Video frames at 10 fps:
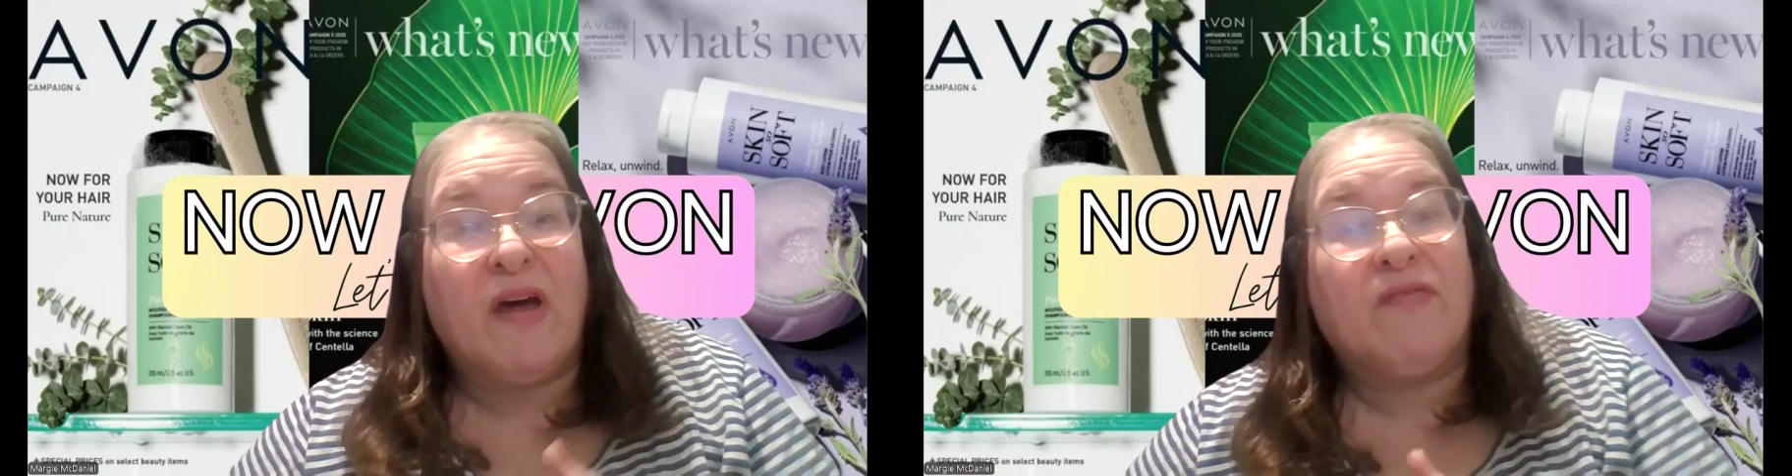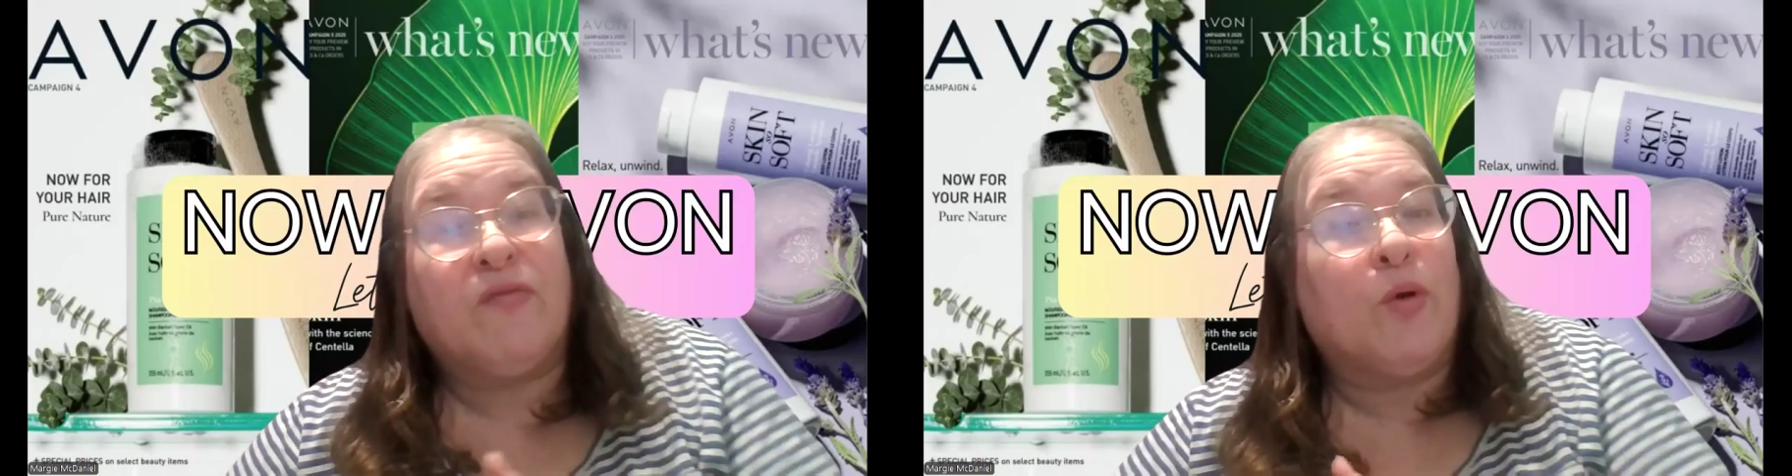
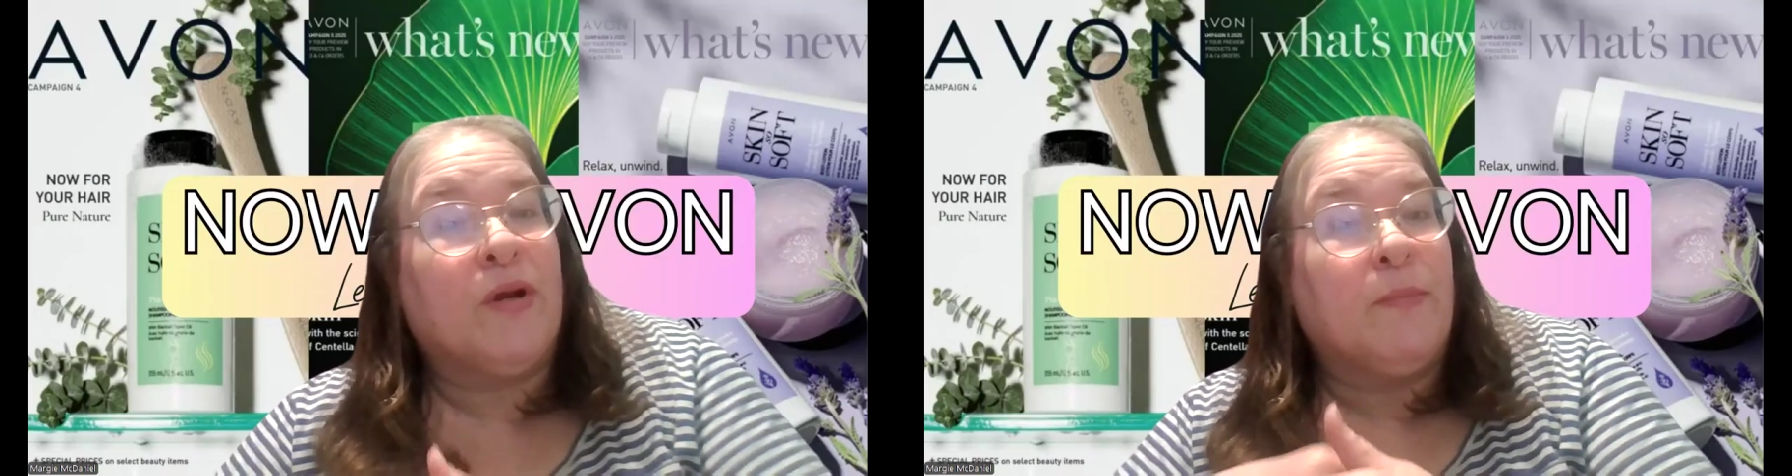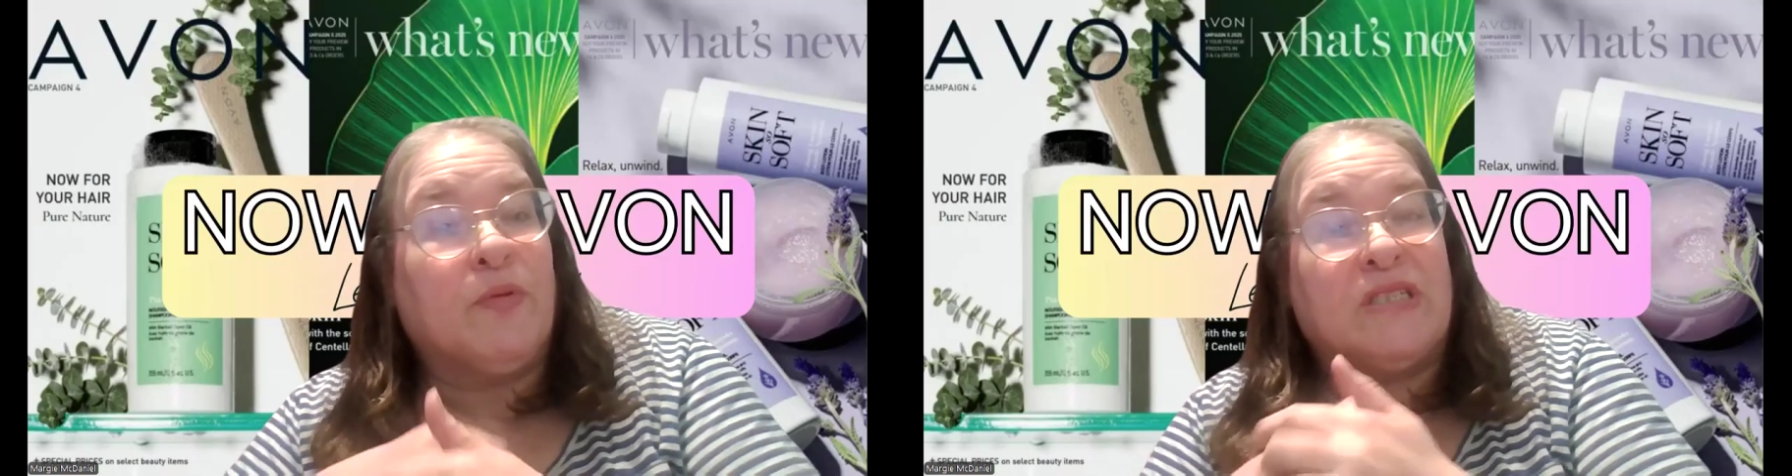that
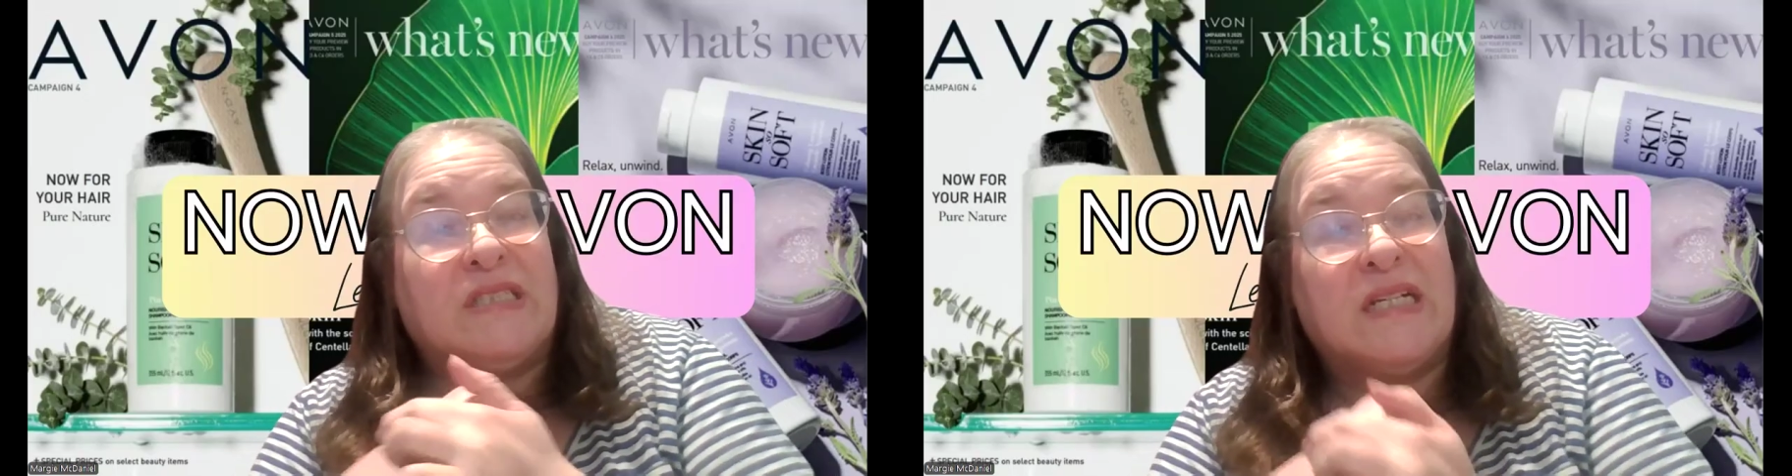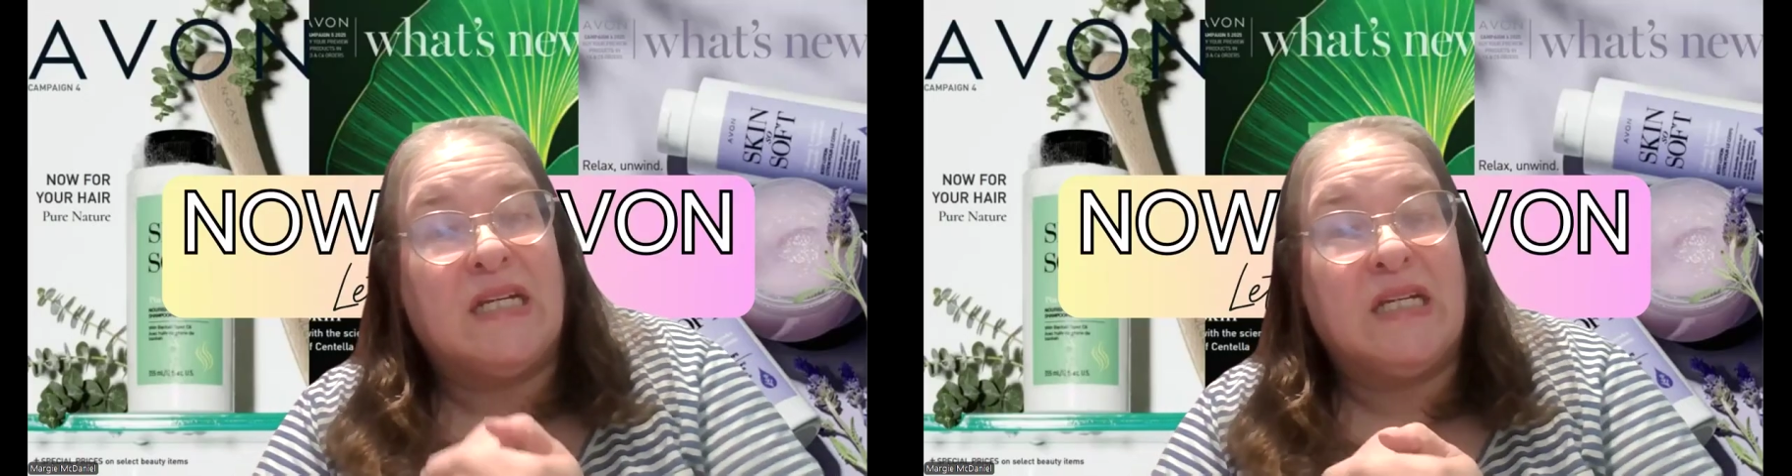
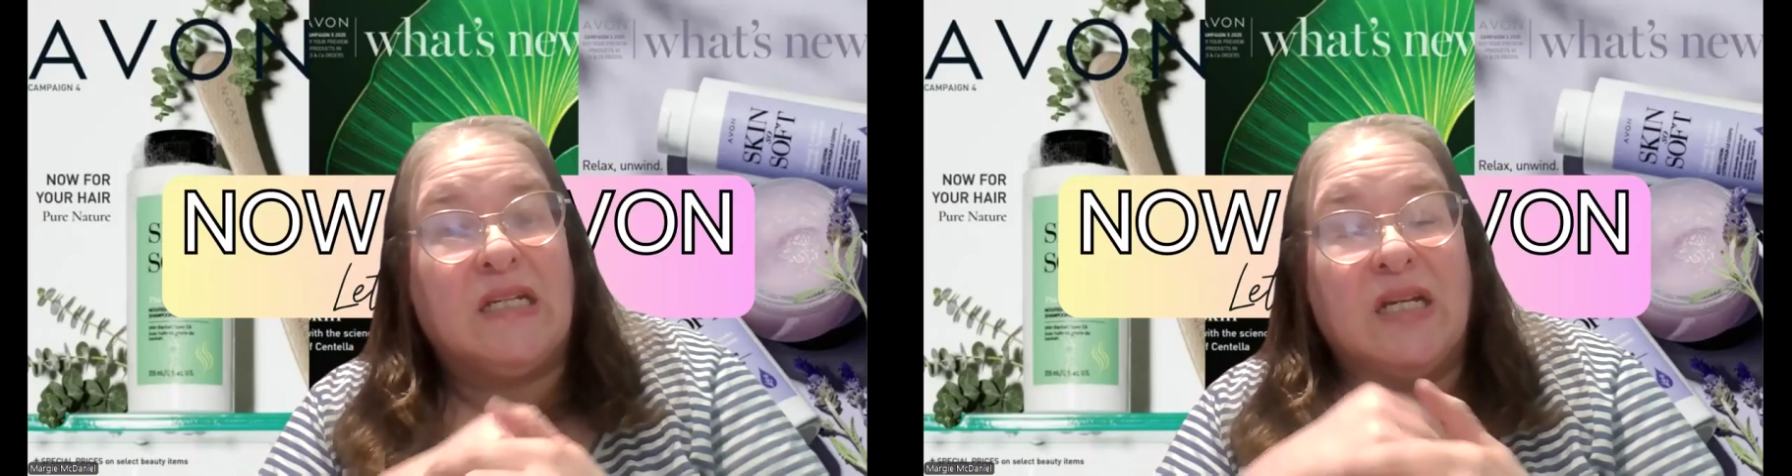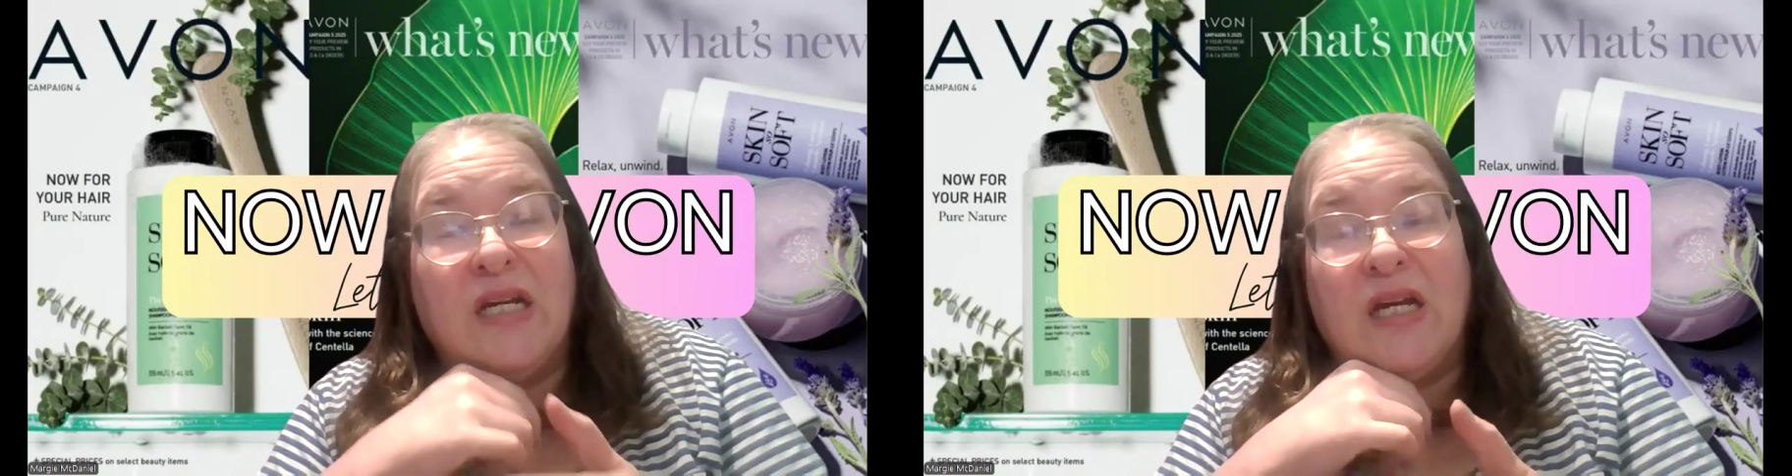40%